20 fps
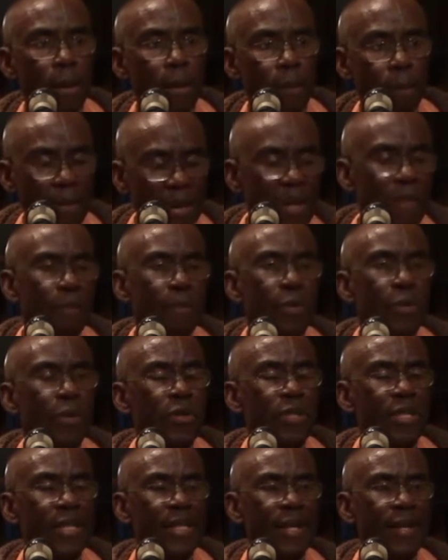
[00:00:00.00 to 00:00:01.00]
print
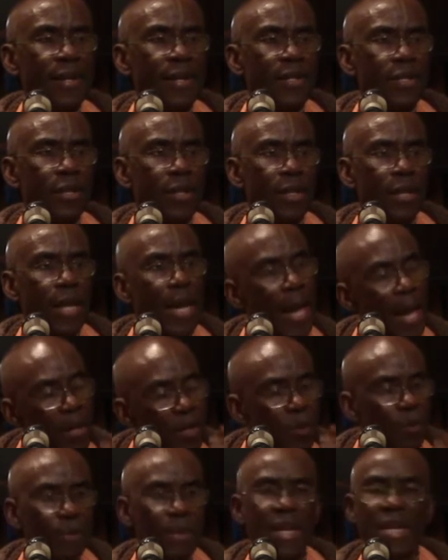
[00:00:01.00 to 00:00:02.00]
books in English, and
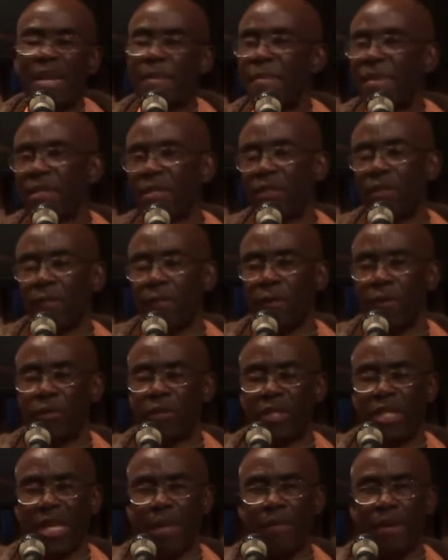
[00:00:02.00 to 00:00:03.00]
spread the message of Lord
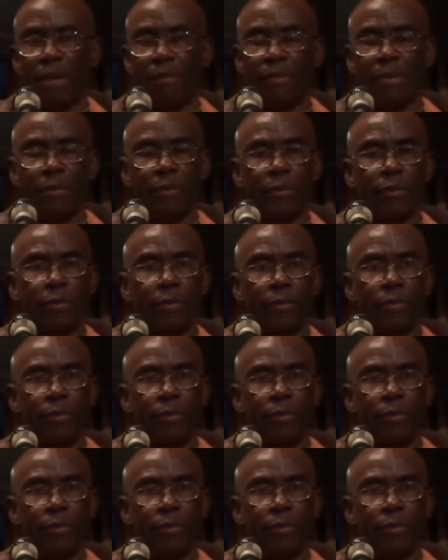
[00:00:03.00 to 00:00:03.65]
Chaitanya Mahaprabhu.